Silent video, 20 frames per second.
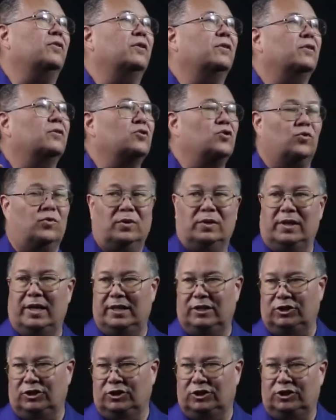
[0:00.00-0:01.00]
and there's a
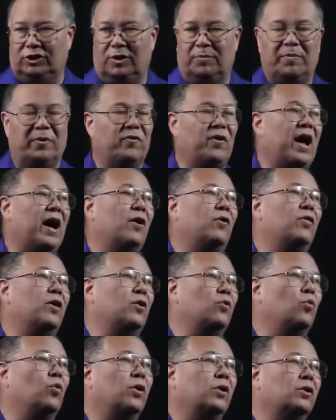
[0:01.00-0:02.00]
relationship of how they
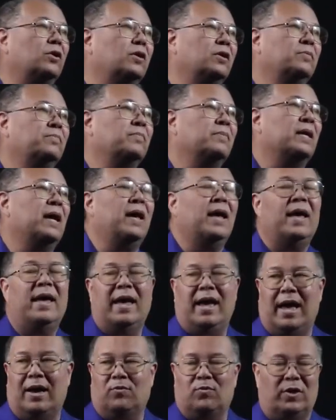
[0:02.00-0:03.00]
work
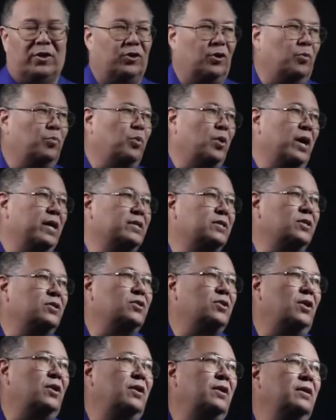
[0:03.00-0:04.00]
and what their prices
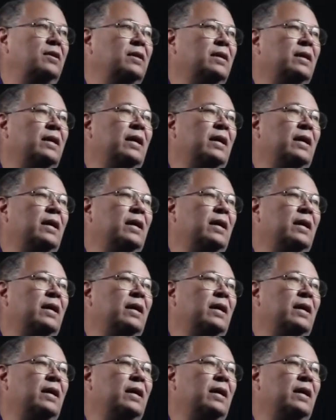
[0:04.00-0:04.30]
are.